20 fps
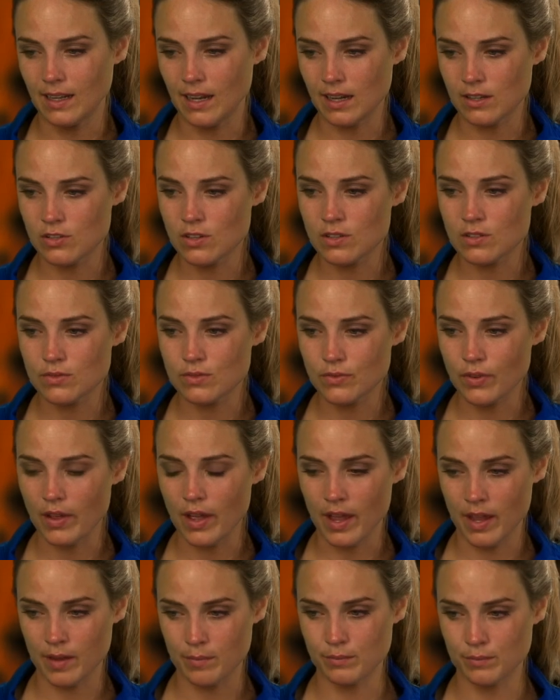I just,
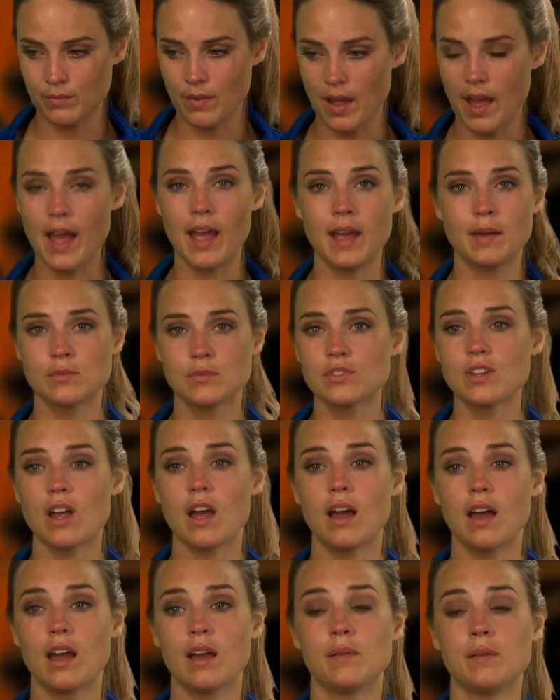I'm, I'm
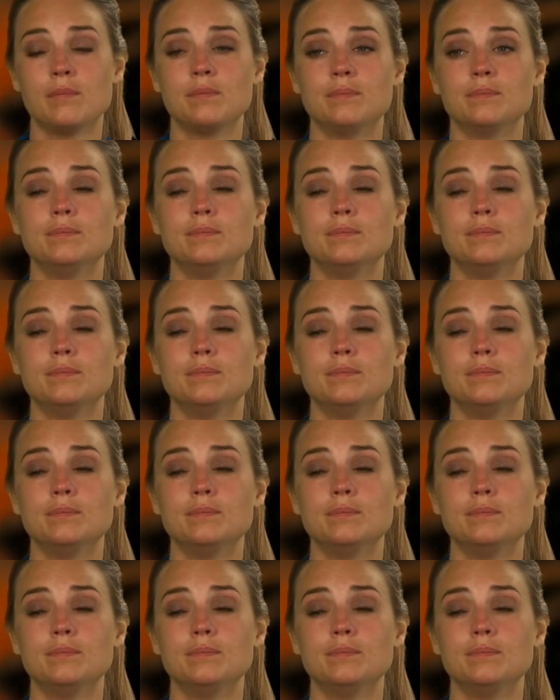shocked. I'm.